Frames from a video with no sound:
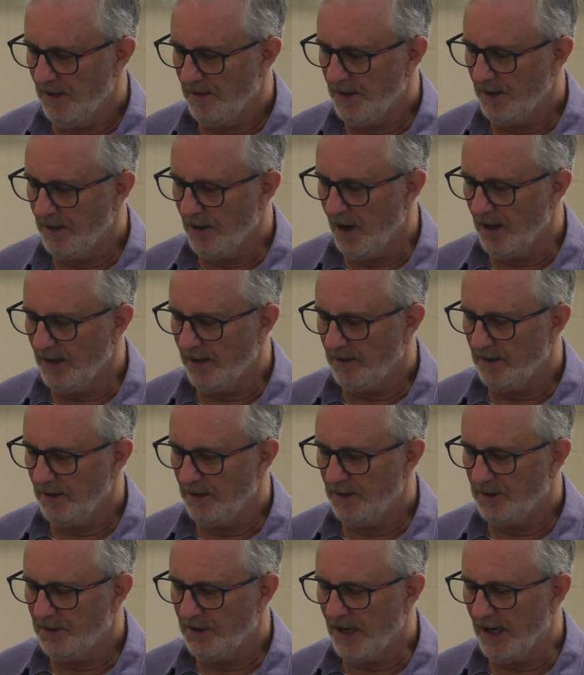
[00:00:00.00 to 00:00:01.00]
The ninth
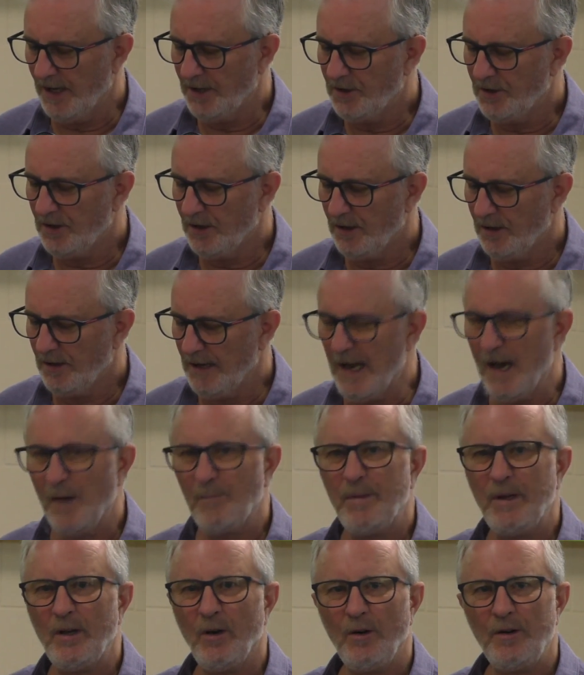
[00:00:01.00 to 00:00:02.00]
initiation, now
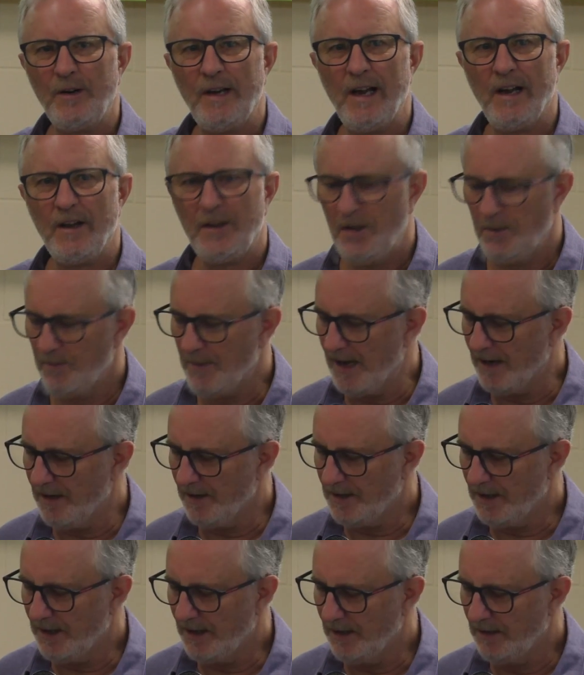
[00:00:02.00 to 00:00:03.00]
beyond our
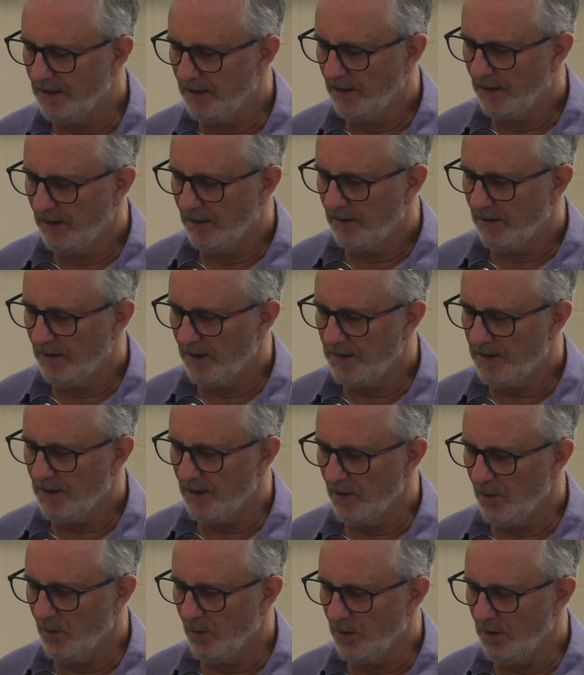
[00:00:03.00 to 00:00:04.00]
humanity, is
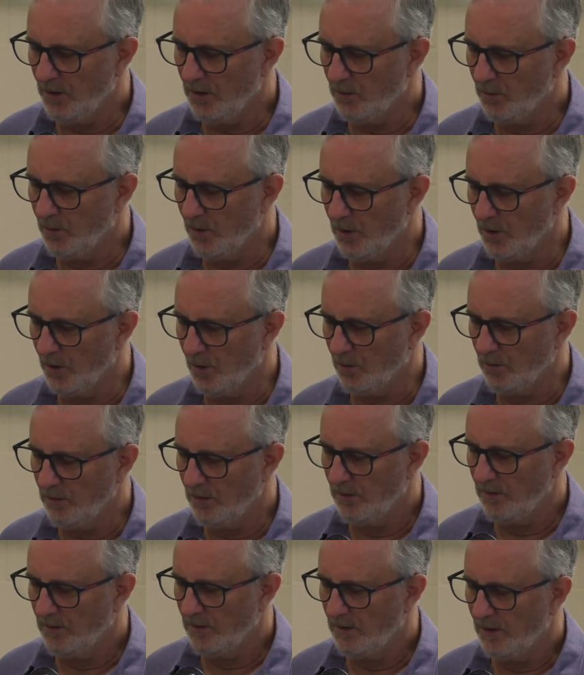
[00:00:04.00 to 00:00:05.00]
the Lord of the world,
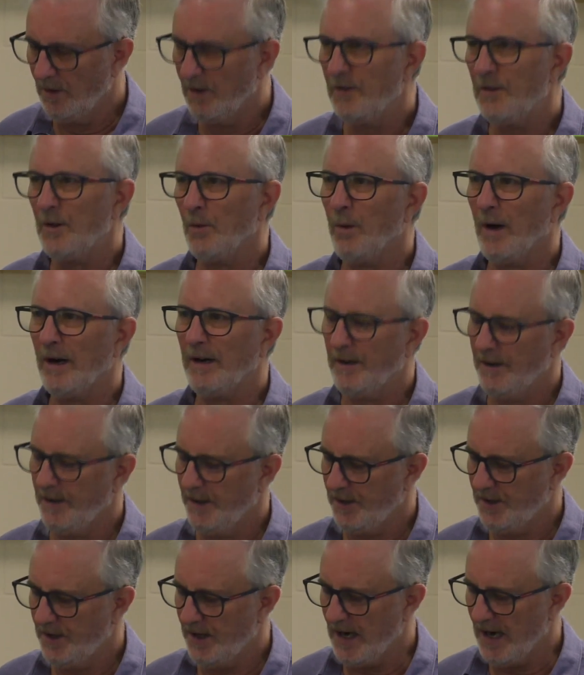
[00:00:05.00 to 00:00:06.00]
the one
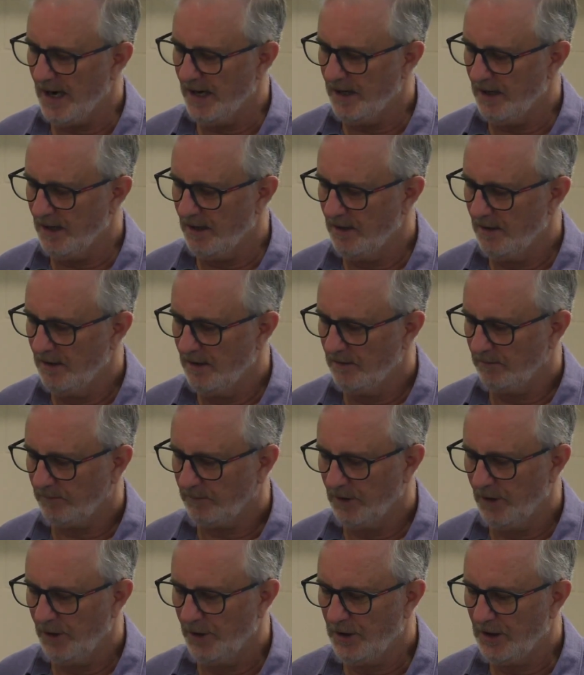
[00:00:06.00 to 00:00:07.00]
initiator
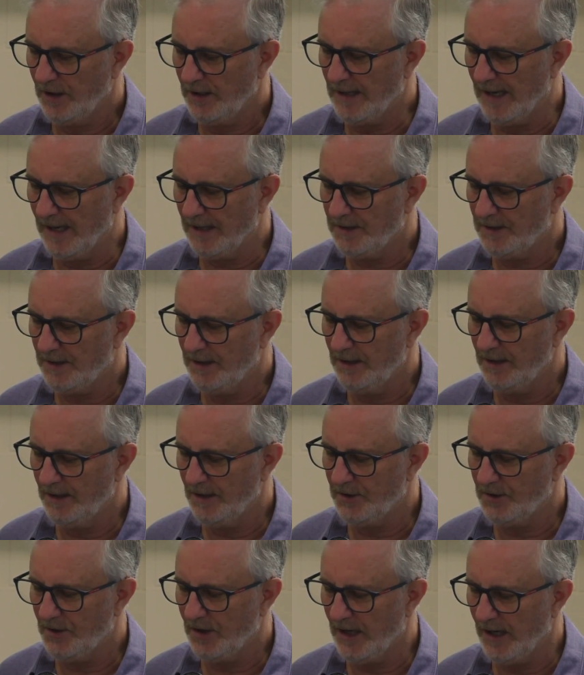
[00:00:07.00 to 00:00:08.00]
who conducts the
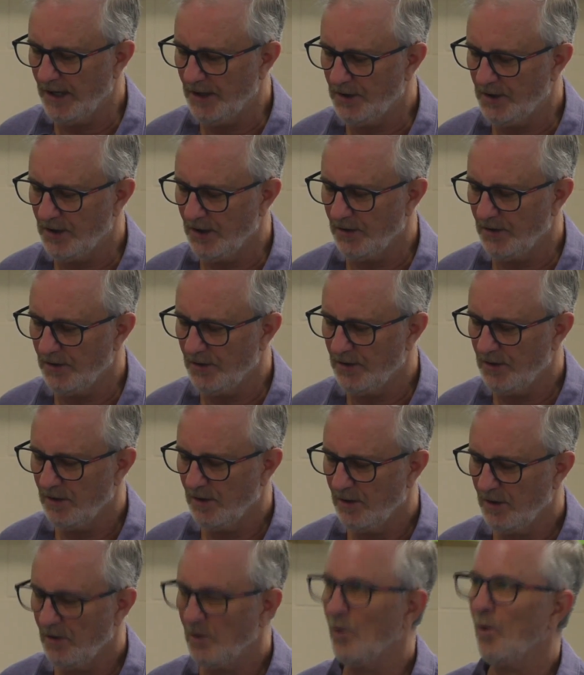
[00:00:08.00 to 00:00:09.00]
initiations,
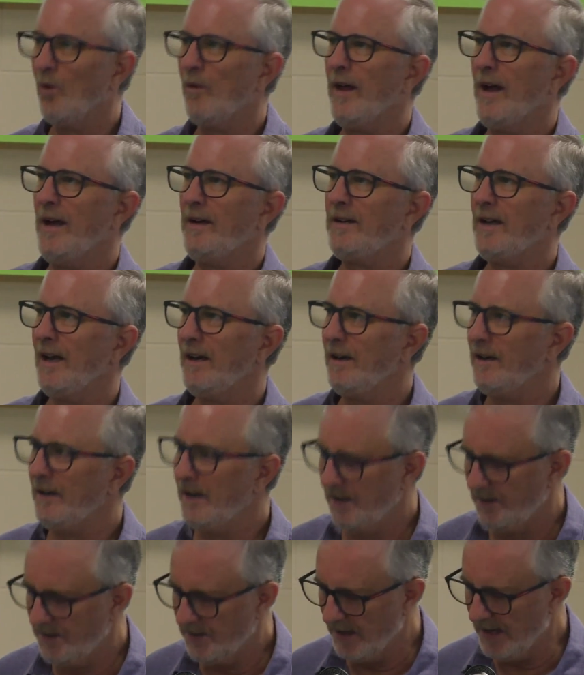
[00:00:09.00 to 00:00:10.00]
or they are done in
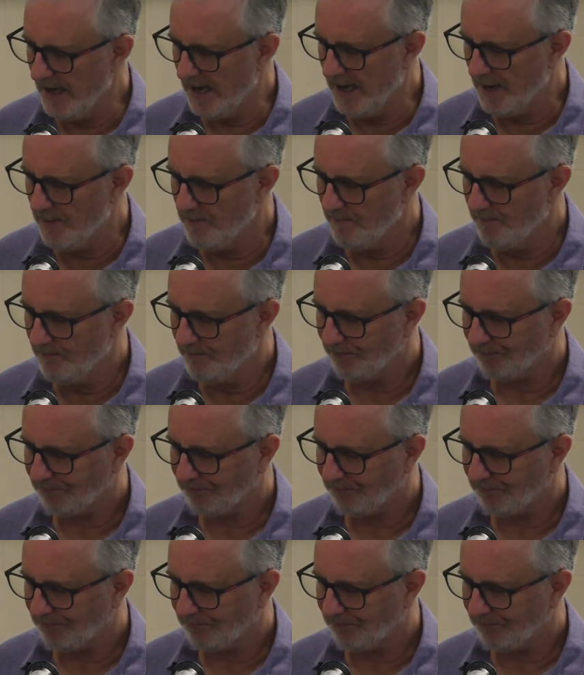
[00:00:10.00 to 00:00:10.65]
his name.